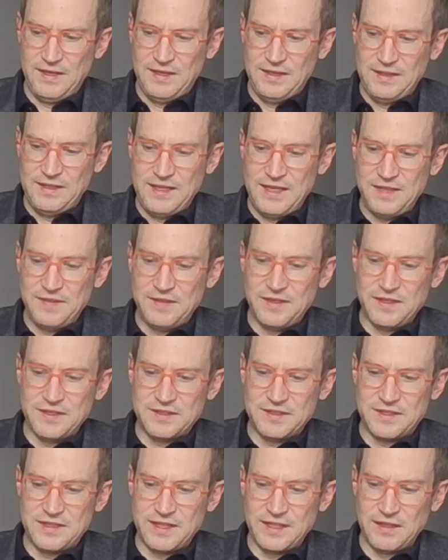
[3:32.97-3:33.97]
In
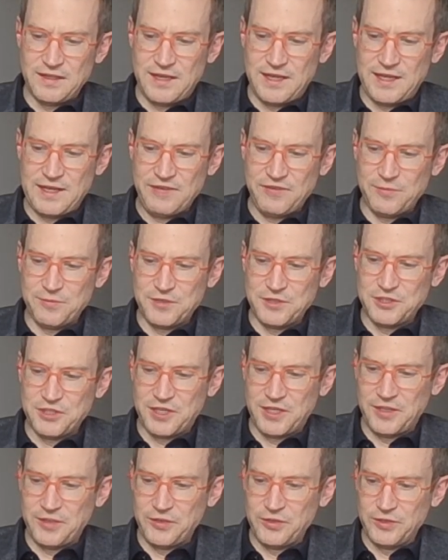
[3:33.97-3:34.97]
this, they lie from their
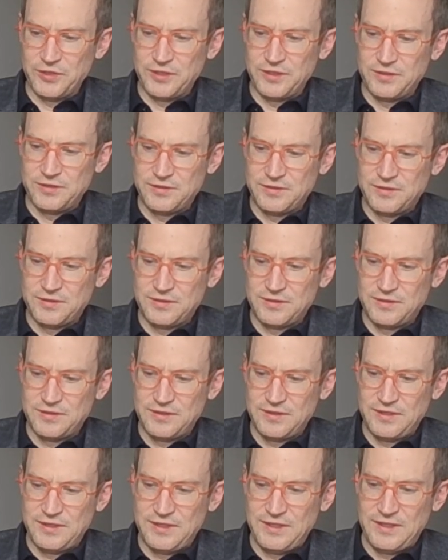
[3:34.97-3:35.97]
childhood,
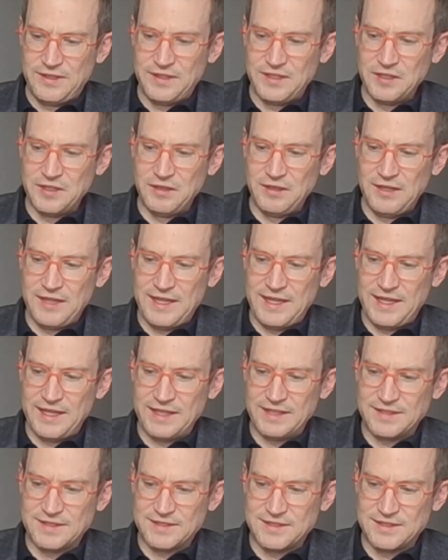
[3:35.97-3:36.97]
their
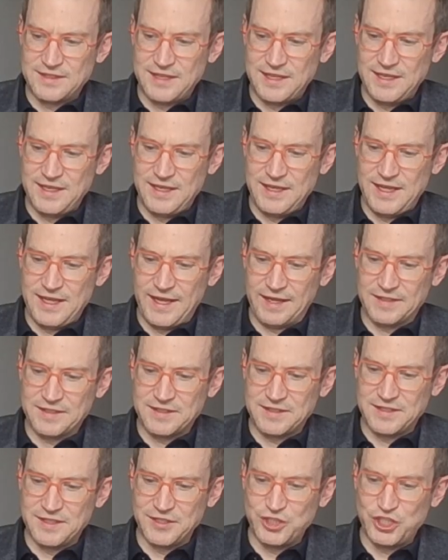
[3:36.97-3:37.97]
legs and
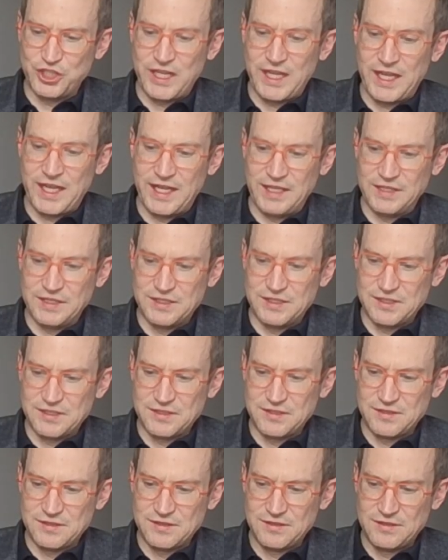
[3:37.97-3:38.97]
necks in chains,
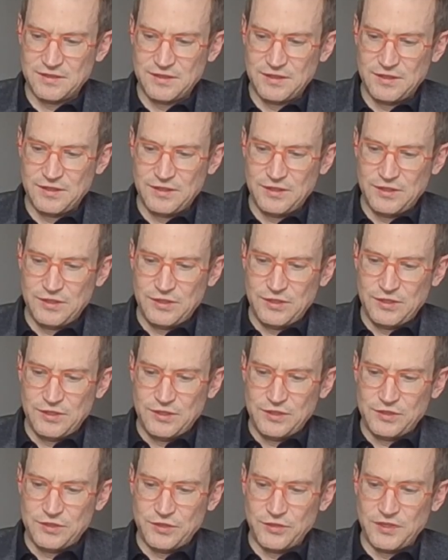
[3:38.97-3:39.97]

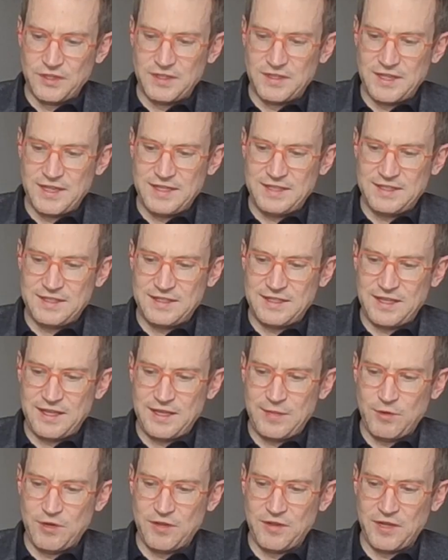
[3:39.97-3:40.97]
so that they stay
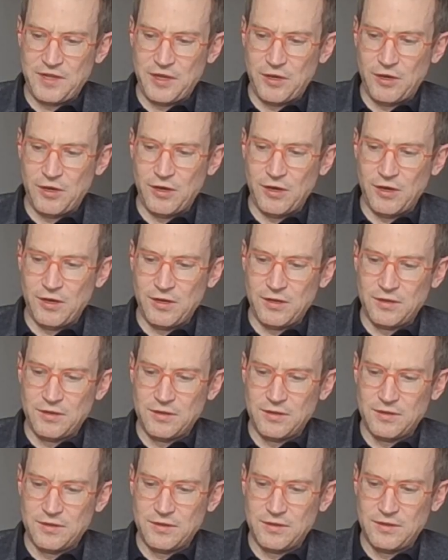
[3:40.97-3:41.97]
where they are
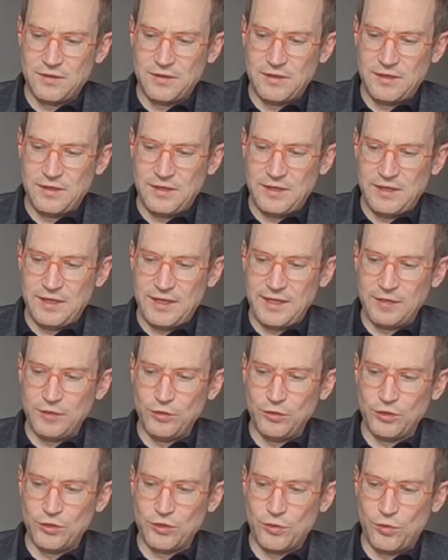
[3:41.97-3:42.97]
and
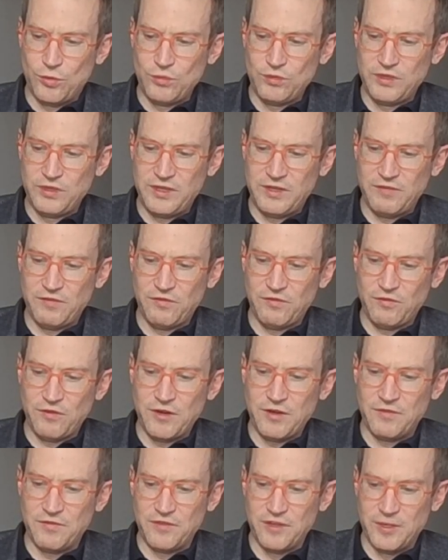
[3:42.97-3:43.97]
look only in front
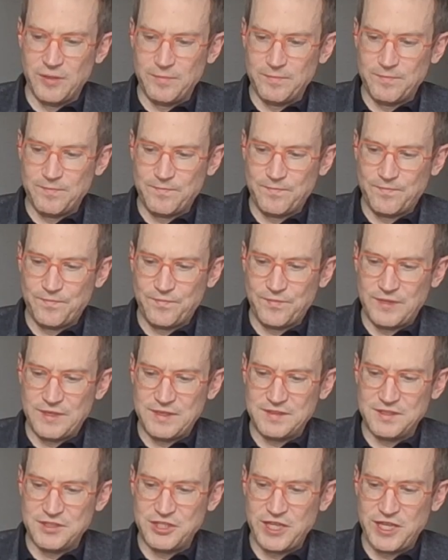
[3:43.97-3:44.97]
of them as
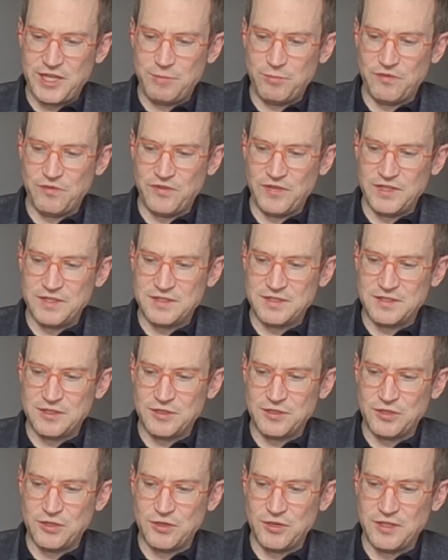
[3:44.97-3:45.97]
the chain prevents their
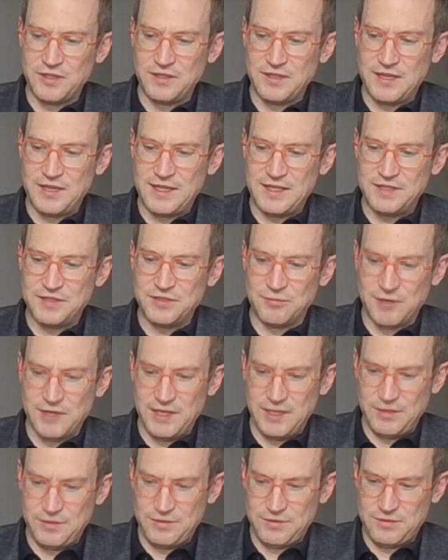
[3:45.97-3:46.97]
turning their heads
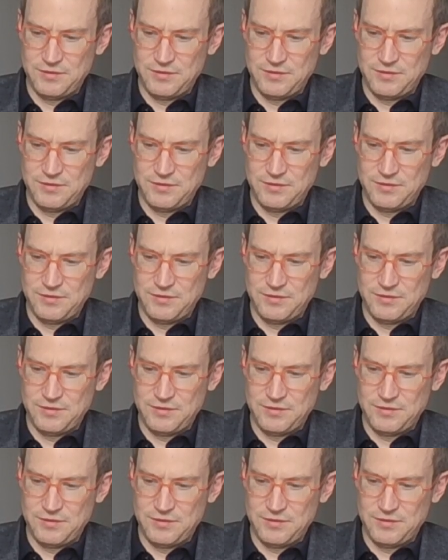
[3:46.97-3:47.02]
around.